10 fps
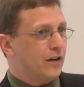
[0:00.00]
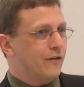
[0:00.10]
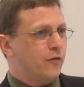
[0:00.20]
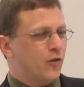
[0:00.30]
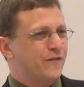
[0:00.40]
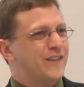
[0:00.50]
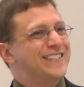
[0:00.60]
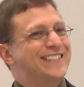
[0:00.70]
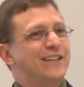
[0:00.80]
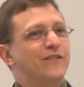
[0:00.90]
Ford
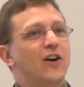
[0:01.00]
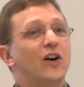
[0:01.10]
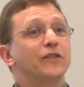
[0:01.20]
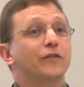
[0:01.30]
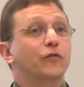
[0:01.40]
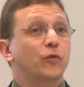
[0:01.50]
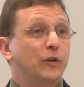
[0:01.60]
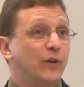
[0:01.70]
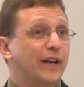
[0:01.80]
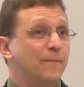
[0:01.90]
Festiva on the
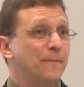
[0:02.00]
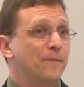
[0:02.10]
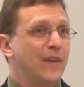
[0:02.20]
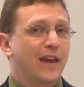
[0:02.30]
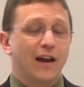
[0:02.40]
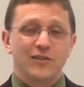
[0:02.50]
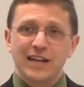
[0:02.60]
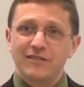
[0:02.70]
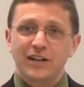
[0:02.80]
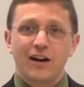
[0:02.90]
freeway. I was
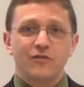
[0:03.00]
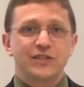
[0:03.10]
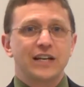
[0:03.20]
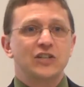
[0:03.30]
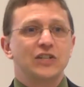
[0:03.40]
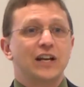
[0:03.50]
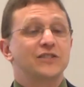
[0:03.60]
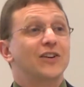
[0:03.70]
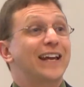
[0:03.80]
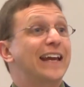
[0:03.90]
having a conversation. I
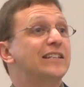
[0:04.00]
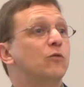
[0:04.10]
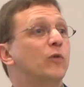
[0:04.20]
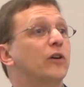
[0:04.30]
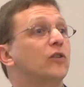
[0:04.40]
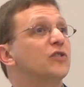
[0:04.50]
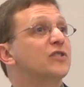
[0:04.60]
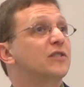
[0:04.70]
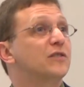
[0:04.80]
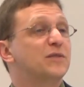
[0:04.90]
saw an 18 wheel
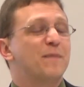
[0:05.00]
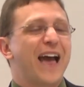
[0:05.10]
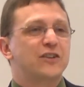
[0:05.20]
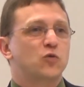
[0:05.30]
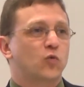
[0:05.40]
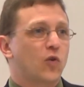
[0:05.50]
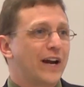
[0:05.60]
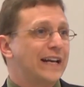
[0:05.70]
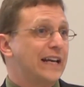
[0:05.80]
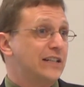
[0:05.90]
smash
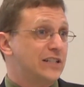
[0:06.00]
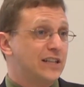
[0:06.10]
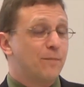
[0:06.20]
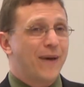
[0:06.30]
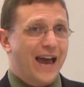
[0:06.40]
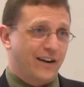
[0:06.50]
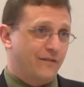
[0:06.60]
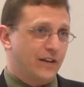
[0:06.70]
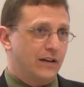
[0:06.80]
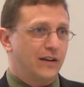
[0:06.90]
right into the back
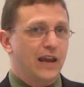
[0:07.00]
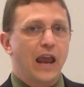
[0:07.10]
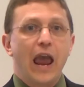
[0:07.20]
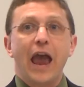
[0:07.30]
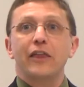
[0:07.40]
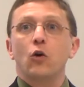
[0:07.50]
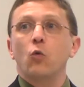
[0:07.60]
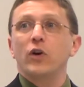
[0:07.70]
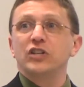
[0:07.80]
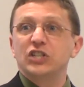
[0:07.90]
of it. And the
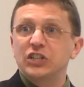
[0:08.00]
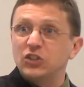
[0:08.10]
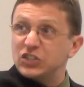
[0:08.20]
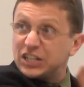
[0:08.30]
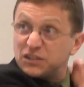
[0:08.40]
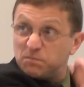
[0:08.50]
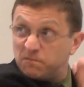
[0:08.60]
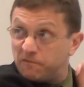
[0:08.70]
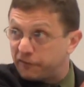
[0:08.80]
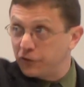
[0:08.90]
windshield just
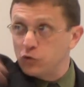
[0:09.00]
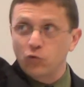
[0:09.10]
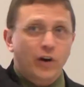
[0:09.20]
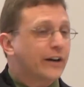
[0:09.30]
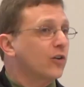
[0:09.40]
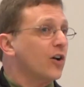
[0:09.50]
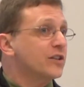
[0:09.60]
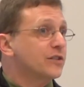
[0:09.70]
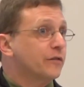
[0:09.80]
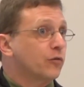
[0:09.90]
flew right
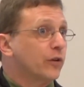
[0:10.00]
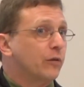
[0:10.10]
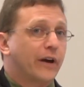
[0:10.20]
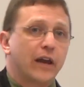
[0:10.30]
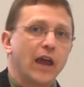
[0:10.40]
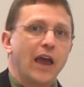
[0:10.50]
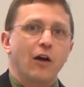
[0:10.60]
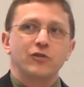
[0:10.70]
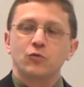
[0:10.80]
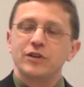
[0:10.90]
across the freeway.
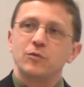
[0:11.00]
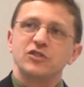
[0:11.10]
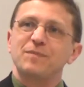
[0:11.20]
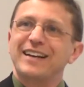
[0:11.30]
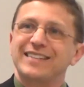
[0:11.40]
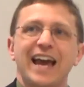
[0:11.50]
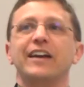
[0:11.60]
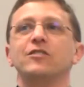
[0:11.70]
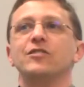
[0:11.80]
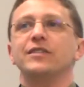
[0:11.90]
It was one of the most
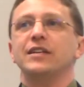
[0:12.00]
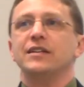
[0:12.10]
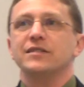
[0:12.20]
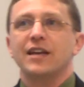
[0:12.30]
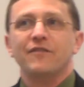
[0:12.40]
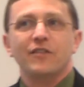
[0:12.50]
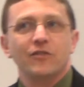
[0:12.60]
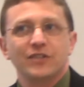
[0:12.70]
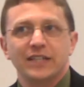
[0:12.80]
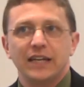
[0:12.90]
spectacular things I've
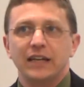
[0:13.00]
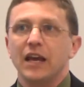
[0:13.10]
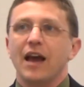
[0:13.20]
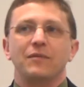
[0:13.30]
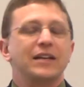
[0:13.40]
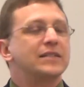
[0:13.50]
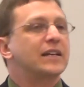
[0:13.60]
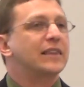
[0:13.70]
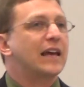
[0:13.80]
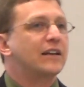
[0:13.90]
ever seen. not
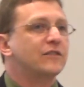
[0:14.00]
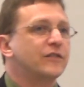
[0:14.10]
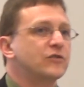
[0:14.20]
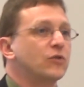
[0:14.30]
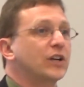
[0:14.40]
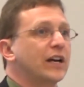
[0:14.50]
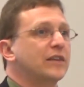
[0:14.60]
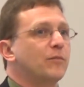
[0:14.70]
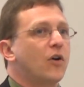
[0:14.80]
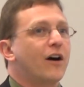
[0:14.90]
saying that individual cut
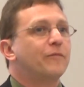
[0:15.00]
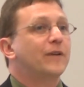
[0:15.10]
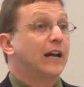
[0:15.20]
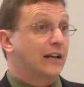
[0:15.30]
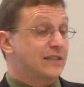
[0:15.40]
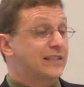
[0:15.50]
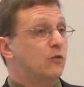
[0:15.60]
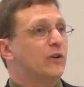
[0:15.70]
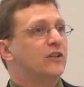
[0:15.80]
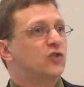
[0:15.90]
them off, but I could see
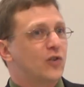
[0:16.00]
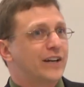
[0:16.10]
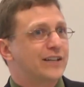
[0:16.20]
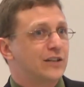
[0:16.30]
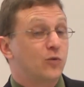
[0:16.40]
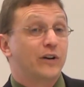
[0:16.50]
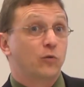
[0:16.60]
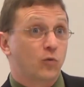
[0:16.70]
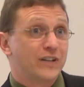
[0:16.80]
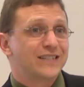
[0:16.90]
what a truck can do when it
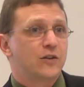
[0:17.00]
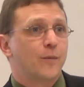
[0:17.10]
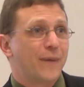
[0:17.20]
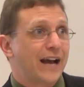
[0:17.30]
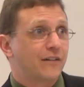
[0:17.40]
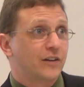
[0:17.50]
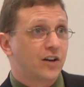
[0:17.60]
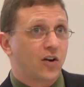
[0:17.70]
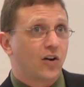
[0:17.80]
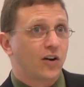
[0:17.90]
runs into the back of a
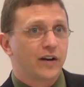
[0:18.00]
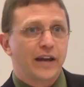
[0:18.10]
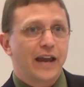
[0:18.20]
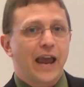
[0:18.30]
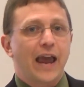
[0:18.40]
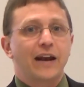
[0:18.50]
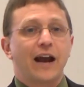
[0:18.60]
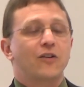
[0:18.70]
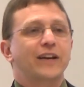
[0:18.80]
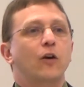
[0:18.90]
car. And
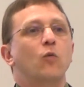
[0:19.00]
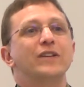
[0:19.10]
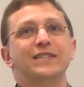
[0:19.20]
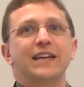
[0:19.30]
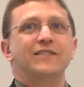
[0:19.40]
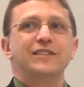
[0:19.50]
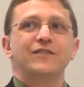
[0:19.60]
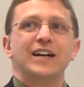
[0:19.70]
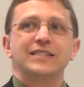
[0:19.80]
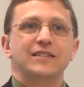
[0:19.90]
I don't care what safety
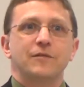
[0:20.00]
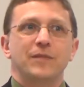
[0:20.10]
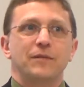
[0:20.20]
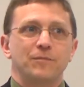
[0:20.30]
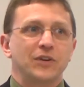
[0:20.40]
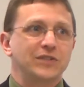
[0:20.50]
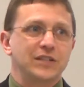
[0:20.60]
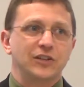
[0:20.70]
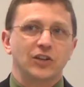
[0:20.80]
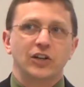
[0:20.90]
devices have been built
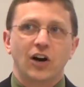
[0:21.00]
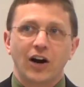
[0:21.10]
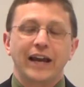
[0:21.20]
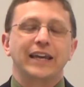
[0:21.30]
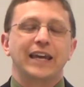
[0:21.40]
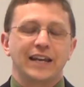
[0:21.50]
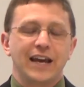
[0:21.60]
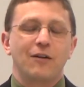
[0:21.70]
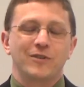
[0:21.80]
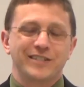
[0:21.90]
into your car, it
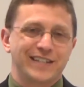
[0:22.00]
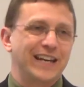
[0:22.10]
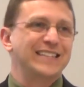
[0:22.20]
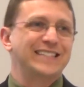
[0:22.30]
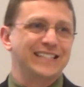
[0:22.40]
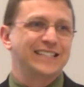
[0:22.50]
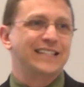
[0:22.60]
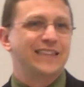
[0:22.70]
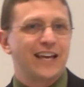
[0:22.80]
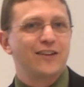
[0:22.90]
cannot withstand
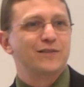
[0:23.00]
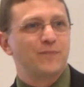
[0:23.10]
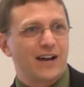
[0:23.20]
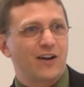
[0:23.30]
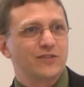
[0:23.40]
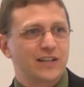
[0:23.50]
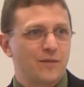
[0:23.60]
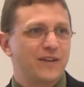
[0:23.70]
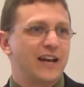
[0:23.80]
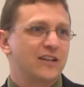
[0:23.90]
60,000 pounds
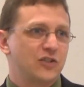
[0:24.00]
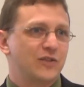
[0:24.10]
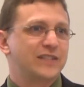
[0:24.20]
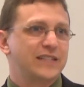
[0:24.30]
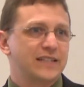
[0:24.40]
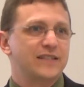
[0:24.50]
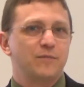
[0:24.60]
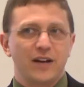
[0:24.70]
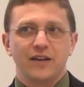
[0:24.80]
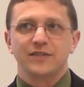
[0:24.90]
coming at you at 60
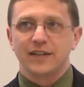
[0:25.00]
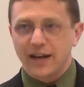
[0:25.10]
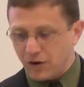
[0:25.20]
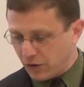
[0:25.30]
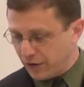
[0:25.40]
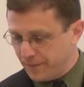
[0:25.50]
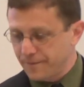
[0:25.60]
miles an hour.